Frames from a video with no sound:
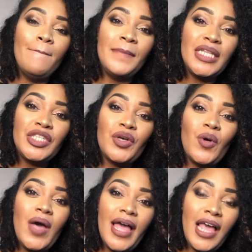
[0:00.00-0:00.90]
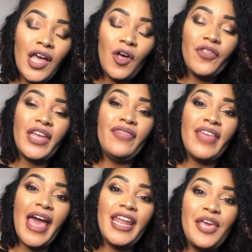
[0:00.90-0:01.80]
mental health and
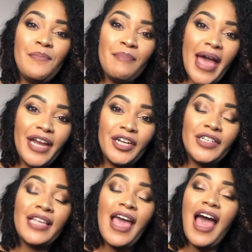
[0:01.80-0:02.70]
that it matters.